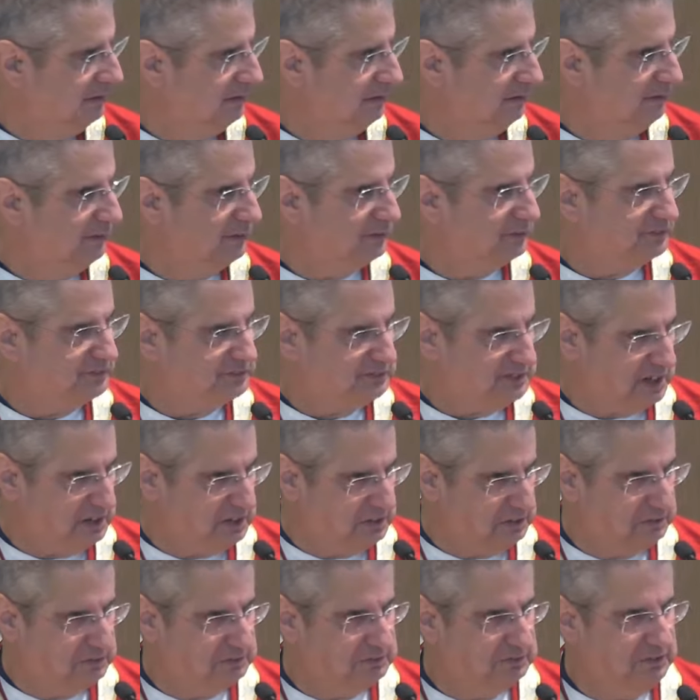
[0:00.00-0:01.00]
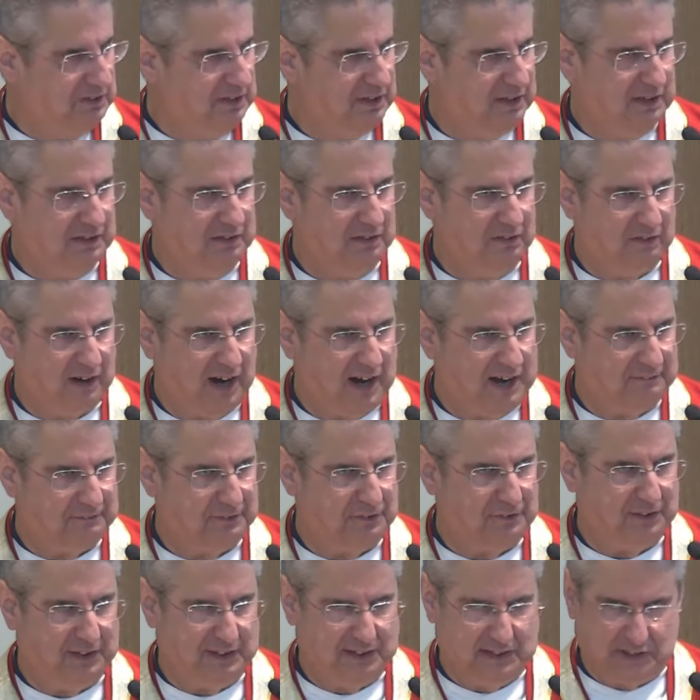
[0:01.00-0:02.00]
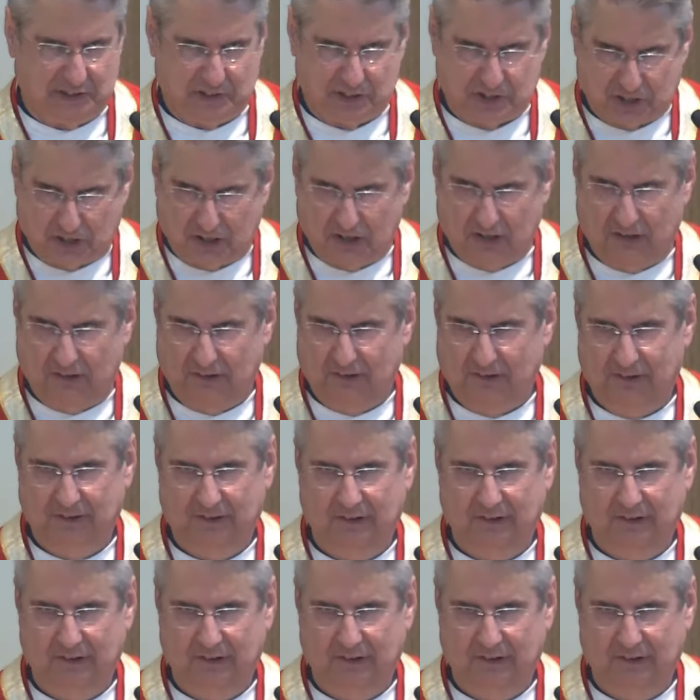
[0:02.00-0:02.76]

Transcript: the stone and gravel and dirt,